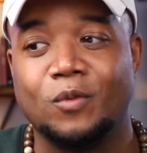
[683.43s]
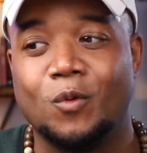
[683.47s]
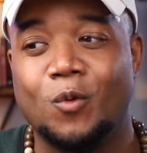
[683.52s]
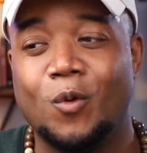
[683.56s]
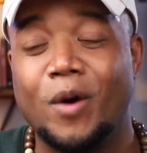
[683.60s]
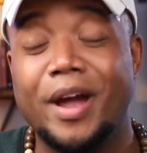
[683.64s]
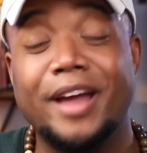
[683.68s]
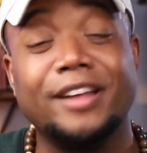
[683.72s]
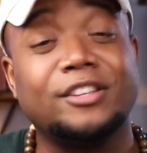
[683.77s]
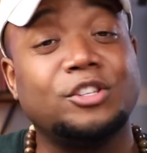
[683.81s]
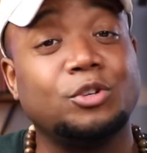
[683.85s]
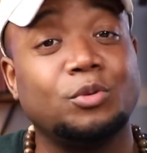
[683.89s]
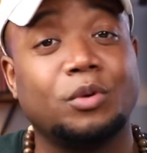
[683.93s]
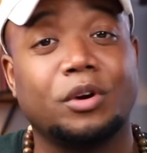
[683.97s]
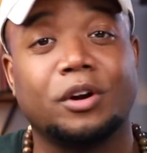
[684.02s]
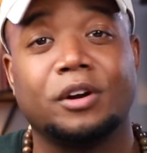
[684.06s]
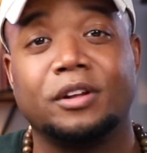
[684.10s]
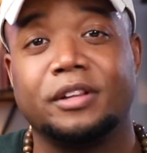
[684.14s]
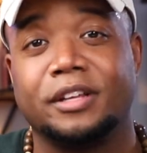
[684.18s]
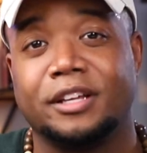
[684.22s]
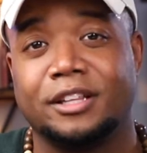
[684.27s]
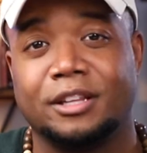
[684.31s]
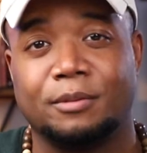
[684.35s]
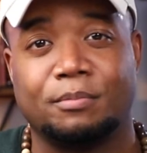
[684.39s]
way too
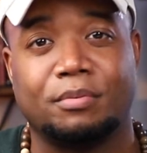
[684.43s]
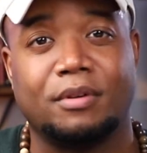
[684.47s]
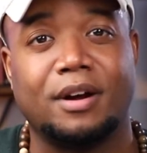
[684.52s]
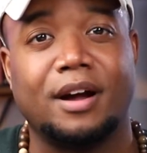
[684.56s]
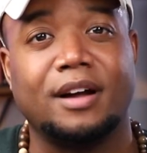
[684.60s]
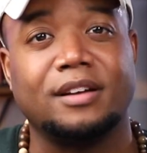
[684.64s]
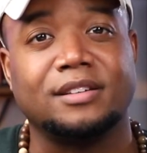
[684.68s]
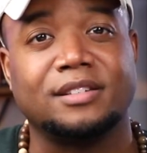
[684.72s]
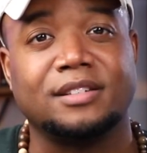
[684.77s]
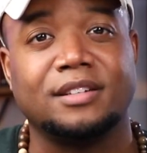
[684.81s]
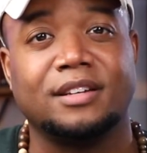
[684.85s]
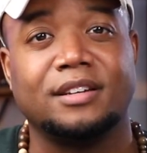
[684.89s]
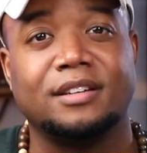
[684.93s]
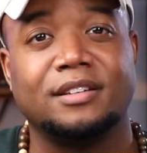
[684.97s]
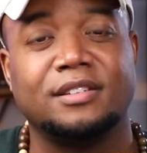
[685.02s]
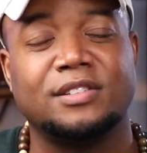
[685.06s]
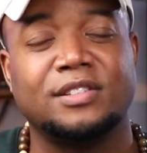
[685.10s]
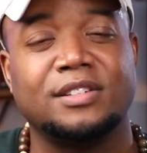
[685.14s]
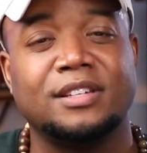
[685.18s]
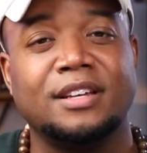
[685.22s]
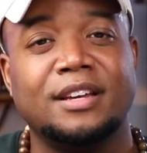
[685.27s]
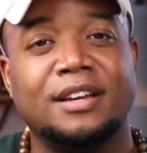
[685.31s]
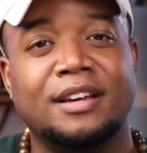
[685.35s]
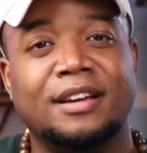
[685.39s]
early in the
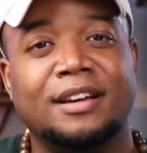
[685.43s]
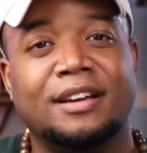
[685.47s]
process.